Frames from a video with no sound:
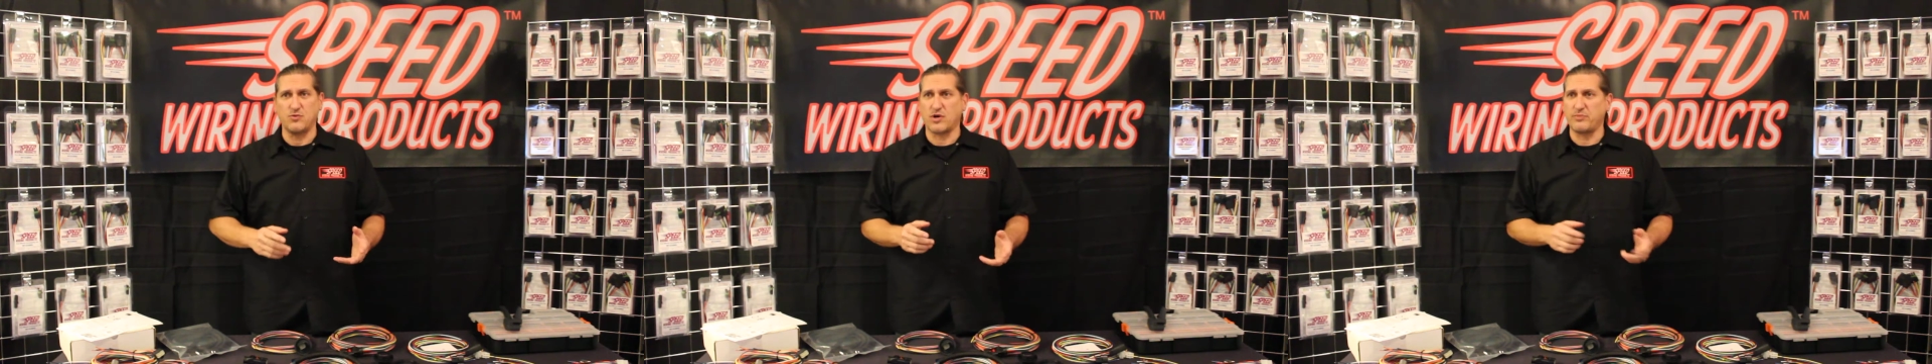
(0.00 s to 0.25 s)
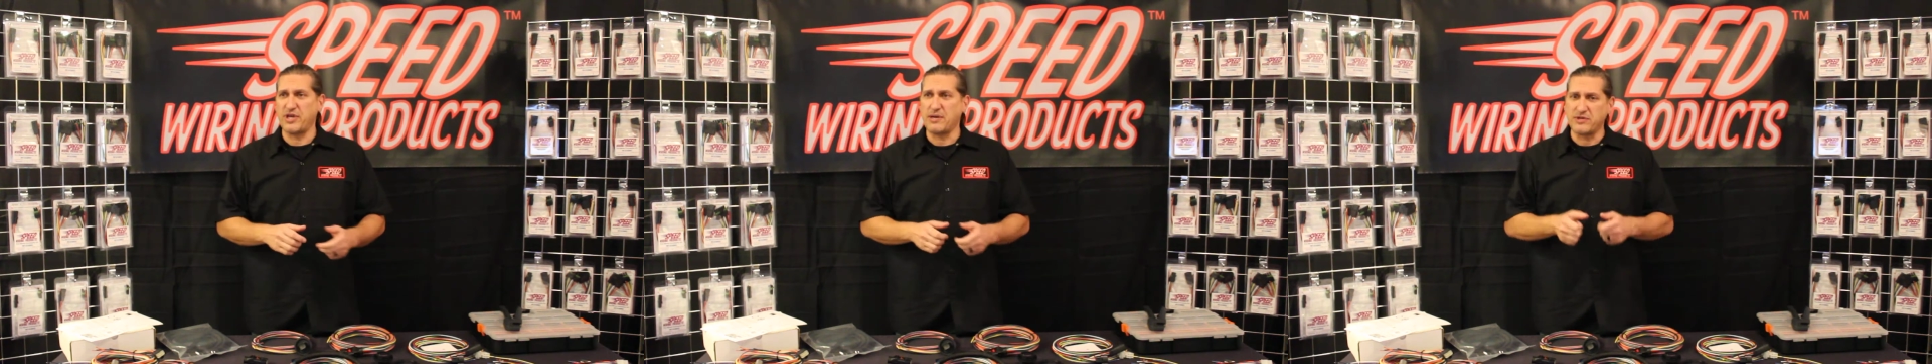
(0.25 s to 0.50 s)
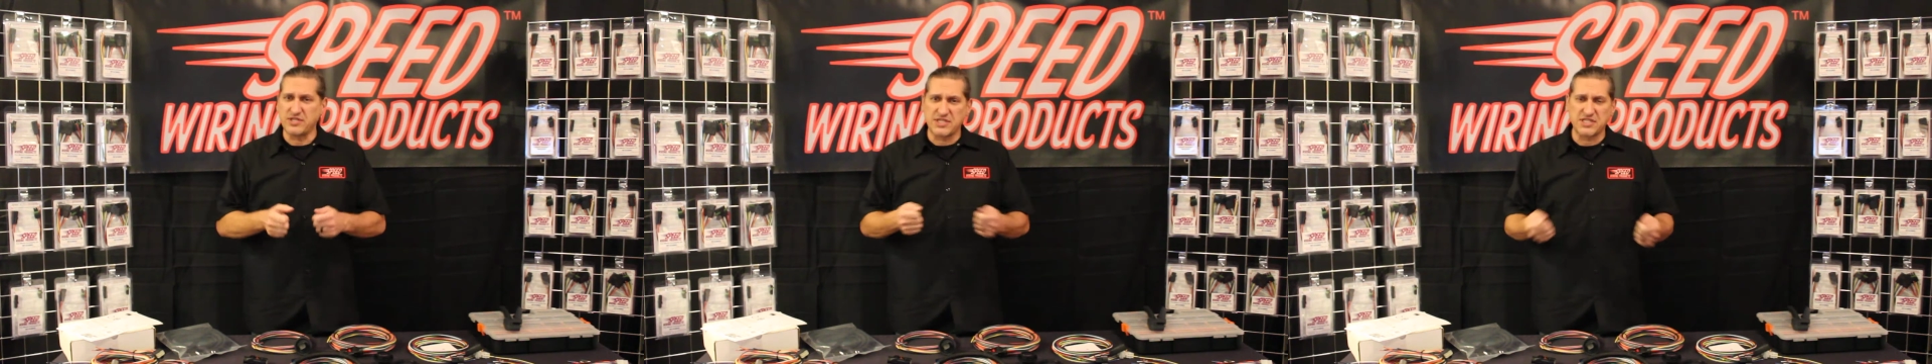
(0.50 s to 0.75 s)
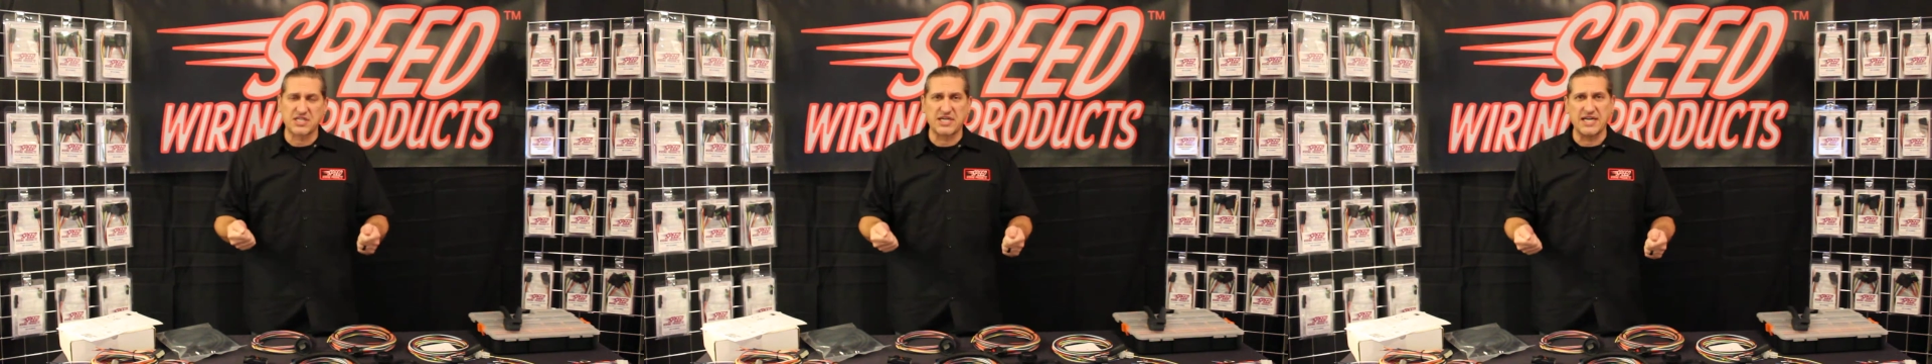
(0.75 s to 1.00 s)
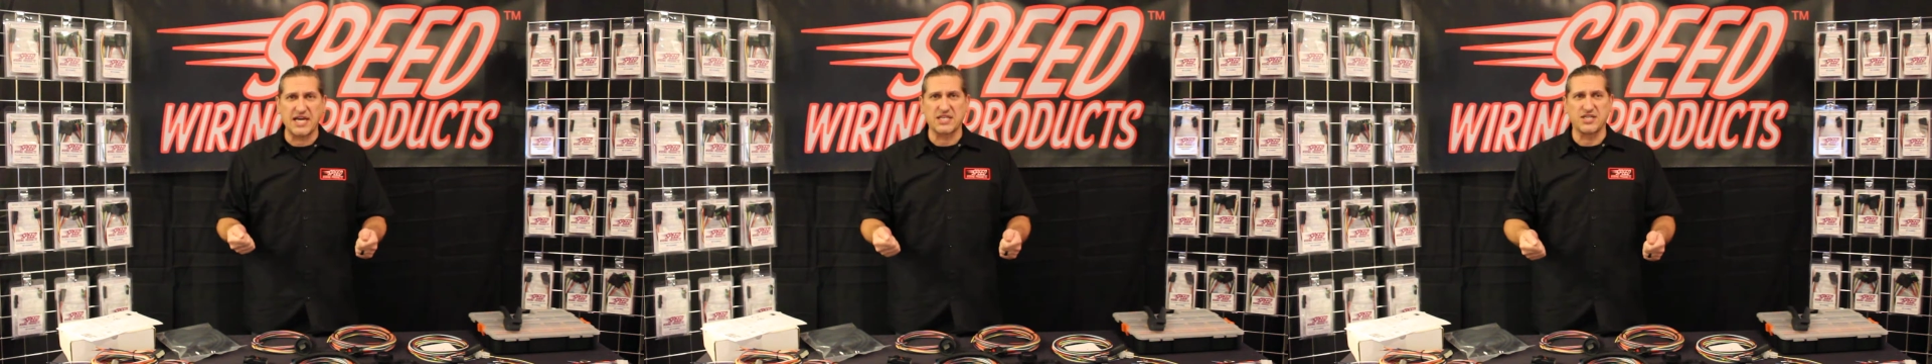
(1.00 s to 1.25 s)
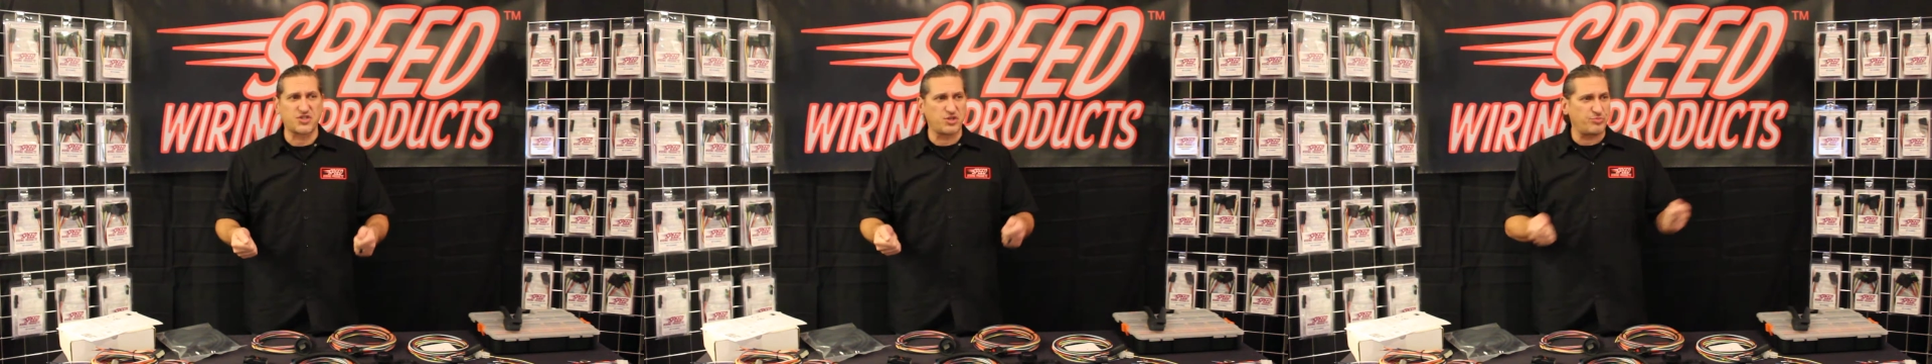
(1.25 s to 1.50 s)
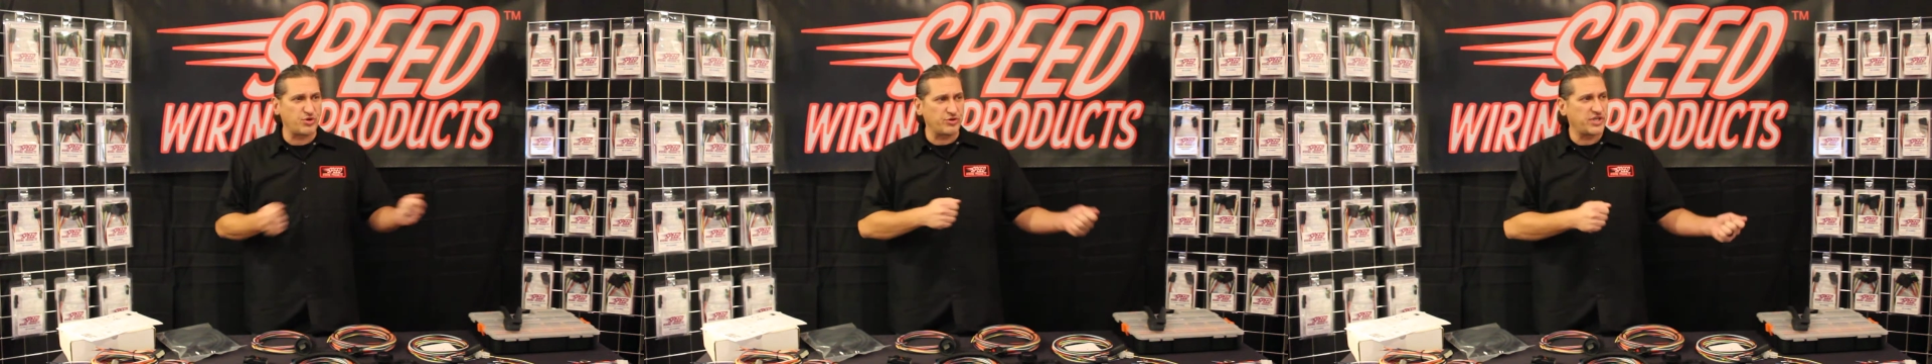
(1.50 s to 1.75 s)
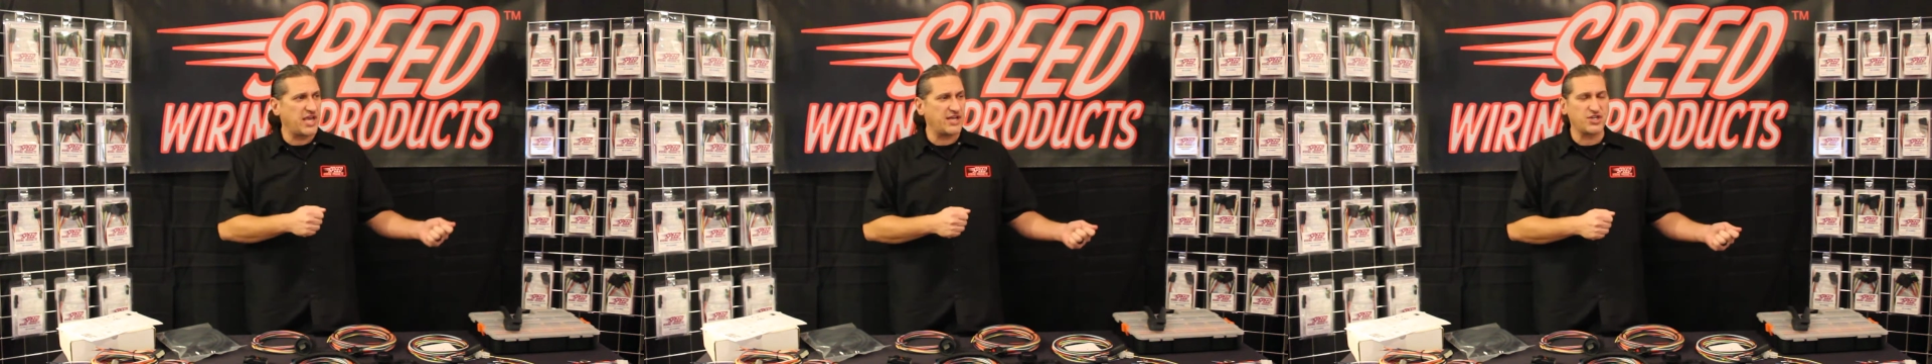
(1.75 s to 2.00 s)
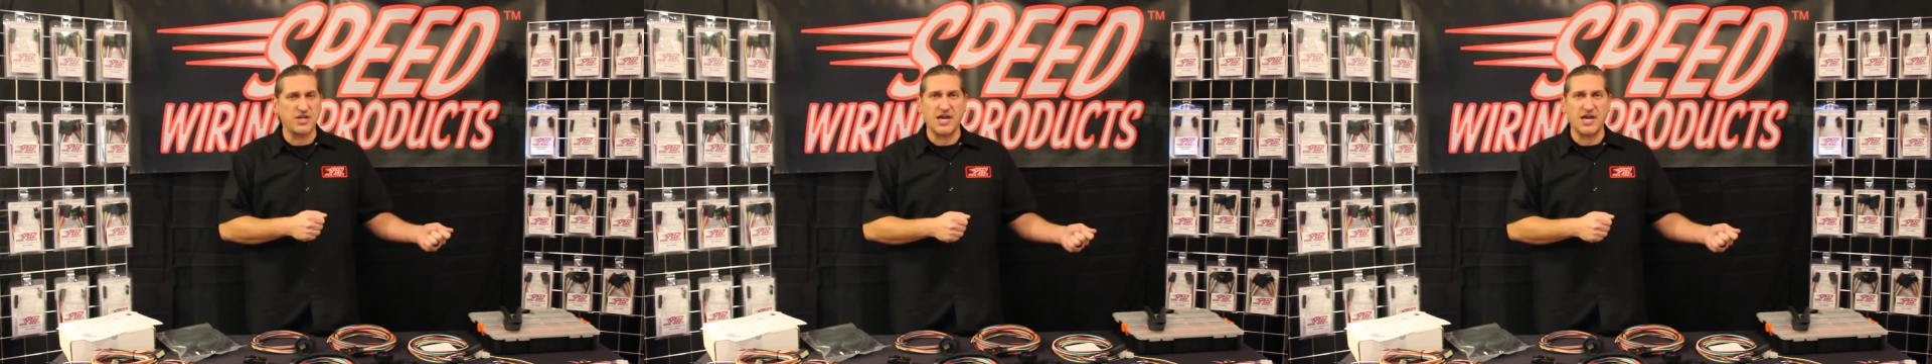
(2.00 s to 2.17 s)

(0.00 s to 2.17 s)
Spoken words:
want to be able to disconnect this to pull the engine